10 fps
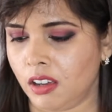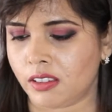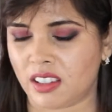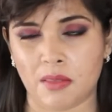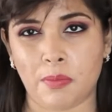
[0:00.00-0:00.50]

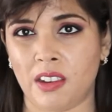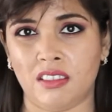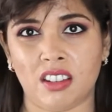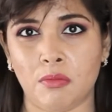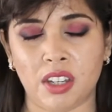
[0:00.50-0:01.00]
slip
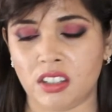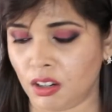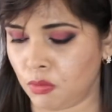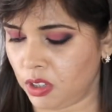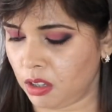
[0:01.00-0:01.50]
and uh, be
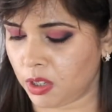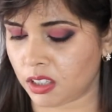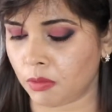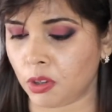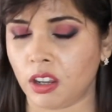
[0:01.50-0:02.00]
done with it
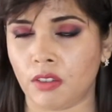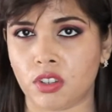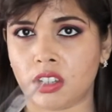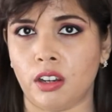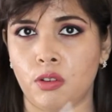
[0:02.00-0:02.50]
because I'm going to have
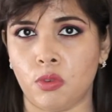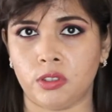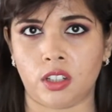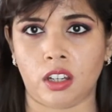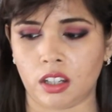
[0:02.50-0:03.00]
to tell you what
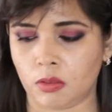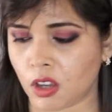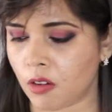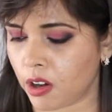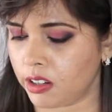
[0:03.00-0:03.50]
the shade names
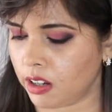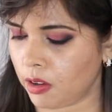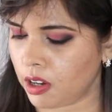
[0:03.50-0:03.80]
are right now.